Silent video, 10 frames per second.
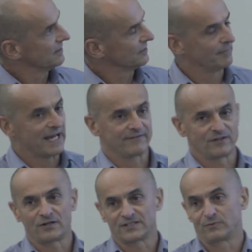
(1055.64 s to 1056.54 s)
You may have
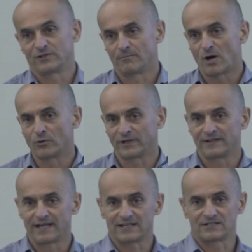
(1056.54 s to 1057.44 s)
noticed when you're moulding
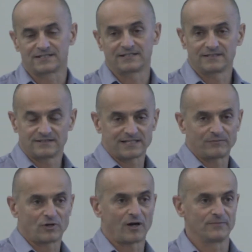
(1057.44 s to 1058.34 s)
that
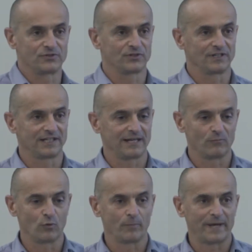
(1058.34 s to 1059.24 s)
sometimes you can get
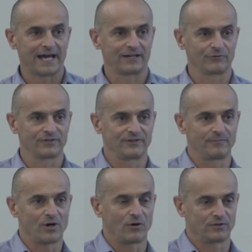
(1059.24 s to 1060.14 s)
more powder into the
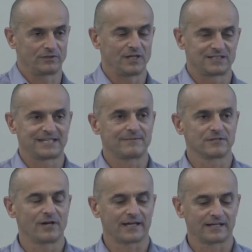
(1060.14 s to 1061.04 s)
mould. It seems
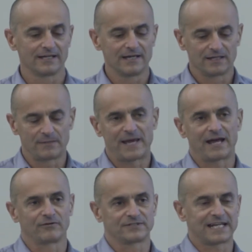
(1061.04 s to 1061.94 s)
like the
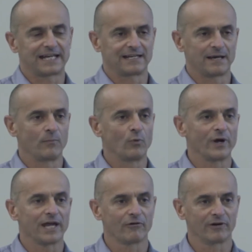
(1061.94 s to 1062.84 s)
powder is taking up more
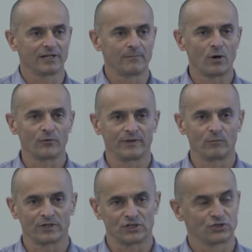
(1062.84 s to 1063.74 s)
area in the mould than
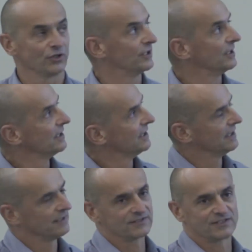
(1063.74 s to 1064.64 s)
what it should.
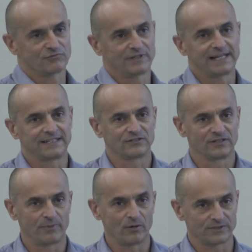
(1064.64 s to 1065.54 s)
This is relating to the
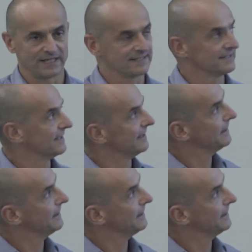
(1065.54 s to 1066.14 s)
bulk density.